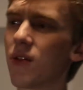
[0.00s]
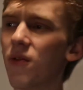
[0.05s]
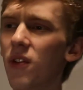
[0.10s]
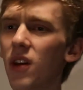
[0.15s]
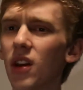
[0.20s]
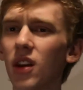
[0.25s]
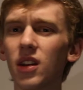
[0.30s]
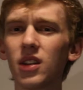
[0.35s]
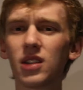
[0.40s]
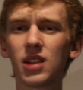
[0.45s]

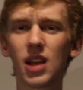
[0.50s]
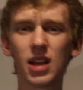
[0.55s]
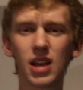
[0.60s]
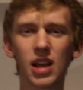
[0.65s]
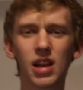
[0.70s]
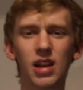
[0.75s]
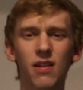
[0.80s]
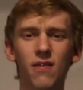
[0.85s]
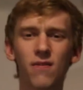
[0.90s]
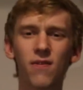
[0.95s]
feels,
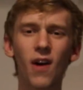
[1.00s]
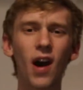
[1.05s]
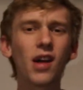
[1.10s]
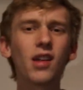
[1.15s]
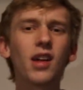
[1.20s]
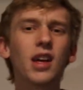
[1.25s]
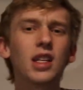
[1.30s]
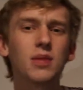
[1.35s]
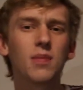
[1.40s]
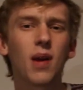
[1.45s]
it
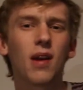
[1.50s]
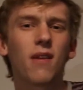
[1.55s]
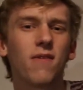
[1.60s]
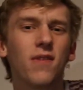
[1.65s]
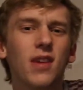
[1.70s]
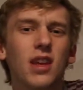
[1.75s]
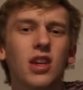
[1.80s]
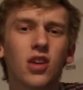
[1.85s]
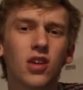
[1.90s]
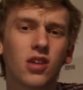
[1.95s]
violates my
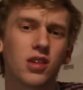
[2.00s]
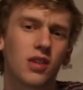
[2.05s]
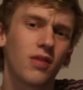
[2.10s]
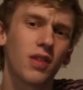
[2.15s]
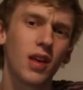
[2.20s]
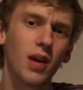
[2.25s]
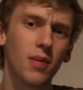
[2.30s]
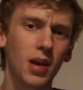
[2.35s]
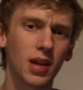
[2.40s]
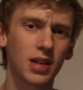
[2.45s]
fingers, if
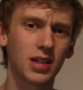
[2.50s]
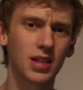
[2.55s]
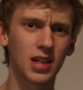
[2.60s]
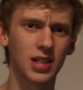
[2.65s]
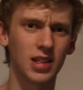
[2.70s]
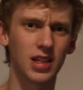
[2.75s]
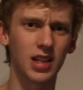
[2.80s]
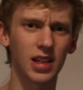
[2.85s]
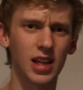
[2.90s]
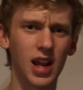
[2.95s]
that makes
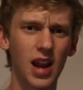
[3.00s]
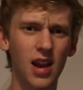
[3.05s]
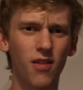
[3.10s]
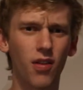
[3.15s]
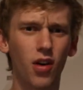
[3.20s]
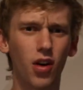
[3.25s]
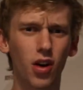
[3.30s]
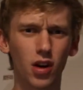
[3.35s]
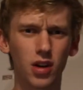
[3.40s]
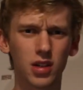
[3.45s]
sense. It kind of
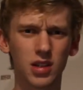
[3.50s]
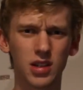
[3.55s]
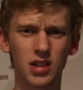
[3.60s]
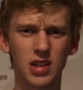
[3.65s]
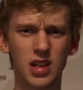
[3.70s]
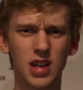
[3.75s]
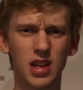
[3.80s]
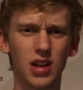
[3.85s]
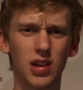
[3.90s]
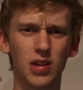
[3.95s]

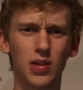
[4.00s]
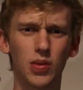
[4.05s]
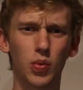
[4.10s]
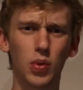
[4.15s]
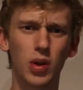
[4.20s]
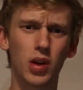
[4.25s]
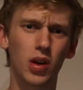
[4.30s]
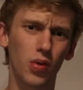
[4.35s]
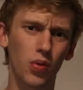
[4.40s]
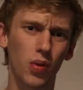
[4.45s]
hurts in a
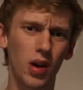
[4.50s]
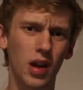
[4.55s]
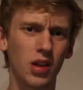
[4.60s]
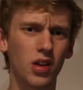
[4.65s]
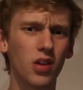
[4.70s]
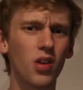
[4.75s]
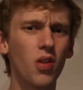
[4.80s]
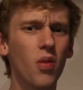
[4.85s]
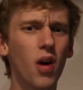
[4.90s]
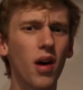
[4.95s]
weird way, and
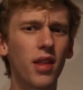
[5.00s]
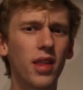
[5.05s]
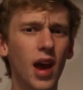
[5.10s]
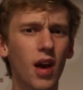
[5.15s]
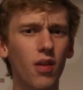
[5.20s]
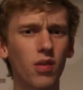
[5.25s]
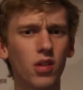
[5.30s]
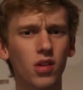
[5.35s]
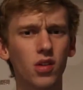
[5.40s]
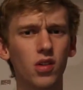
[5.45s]
you don't want
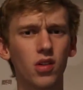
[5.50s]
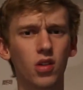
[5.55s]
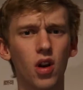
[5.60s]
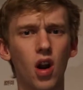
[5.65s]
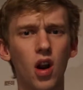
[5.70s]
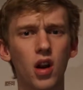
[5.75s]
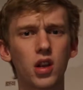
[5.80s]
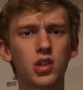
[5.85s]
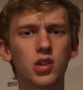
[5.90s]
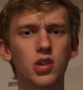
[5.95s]
that when you're doing
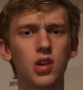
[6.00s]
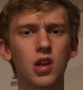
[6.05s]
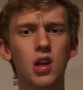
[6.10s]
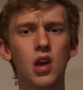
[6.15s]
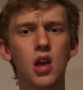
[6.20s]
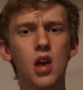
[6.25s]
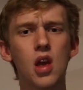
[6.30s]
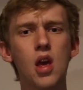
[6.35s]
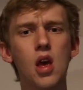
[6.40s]
cardistry.